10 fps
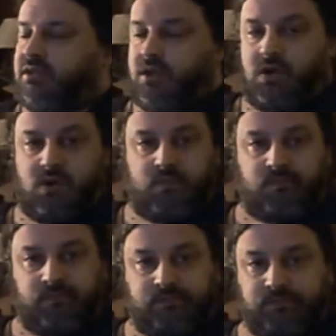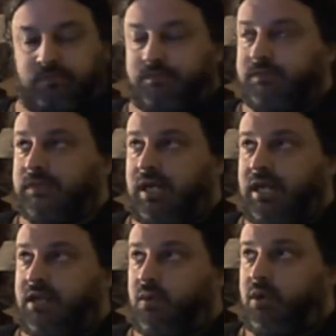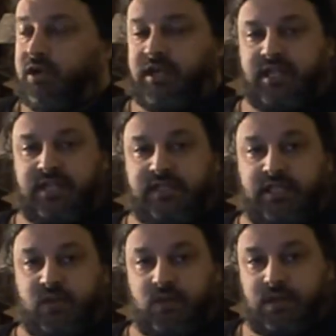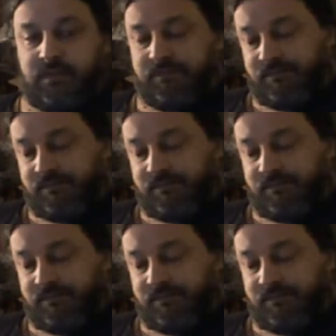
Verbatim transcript: So uh, we're going to continue on.